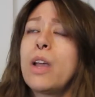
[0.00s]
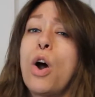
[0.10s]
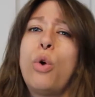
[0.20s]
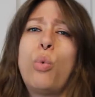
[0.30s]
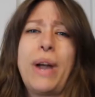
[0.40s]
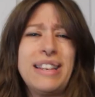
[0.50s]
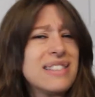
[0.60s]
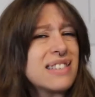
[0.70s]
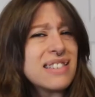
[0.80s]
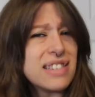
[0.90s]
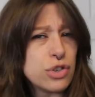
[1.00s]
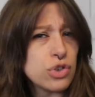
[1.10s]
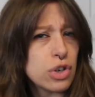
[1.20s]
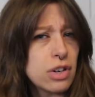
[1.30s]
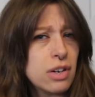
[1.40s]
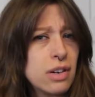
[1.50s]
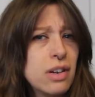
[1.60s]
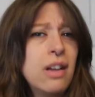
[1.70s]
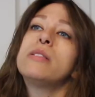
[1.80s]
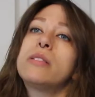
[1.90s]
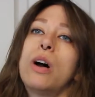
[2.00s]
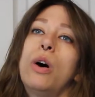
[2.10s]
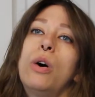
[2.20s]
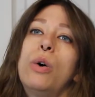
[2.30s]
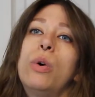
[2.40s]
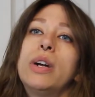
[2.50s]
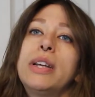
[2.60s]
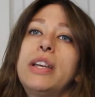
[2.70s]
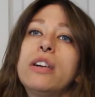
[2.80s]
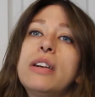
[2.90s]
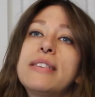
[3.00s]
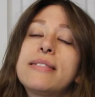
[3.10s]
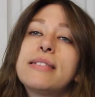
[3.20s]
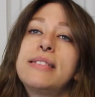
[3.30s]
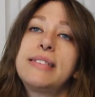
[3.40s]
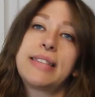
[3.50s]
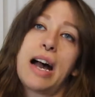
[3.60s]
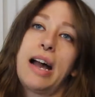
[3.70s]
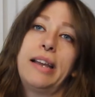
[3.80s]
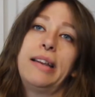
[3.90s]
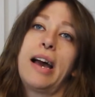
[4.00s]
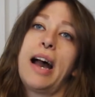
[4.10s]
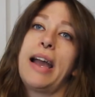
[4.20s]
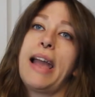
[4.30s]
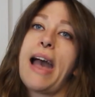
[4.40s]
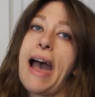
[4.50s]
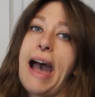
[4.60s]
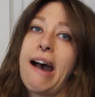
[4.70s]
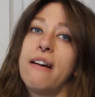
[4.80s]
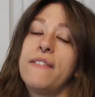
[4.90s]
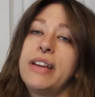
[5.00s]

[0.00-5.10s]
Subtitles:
a waist cincher. So here is the design I have.